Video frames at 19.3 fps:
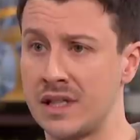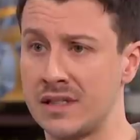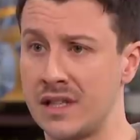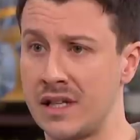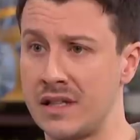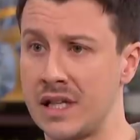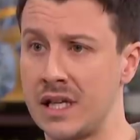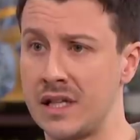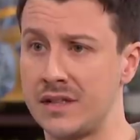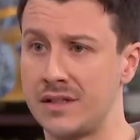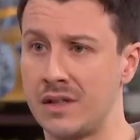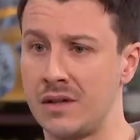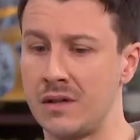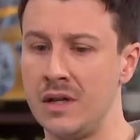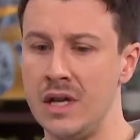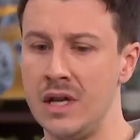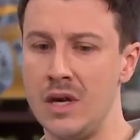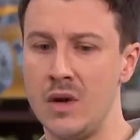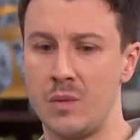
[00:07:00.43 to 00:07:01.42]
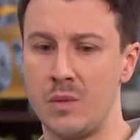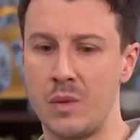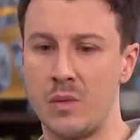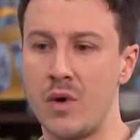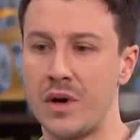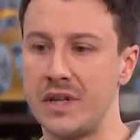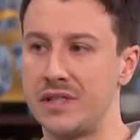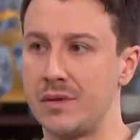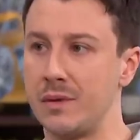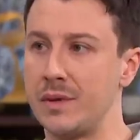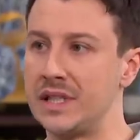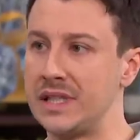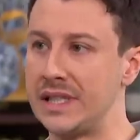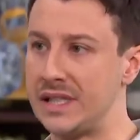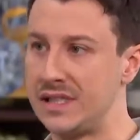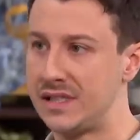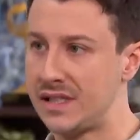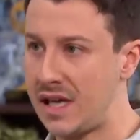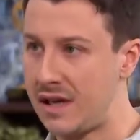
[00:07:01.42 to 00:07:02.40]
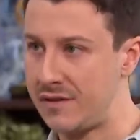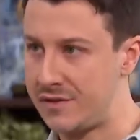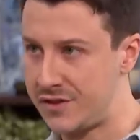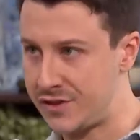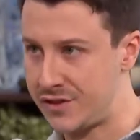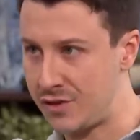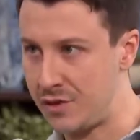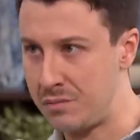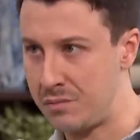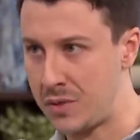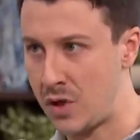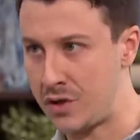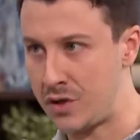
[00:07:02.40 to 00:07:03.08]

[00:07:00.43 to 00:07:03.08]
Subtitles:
things like that. So we wanted to at least have some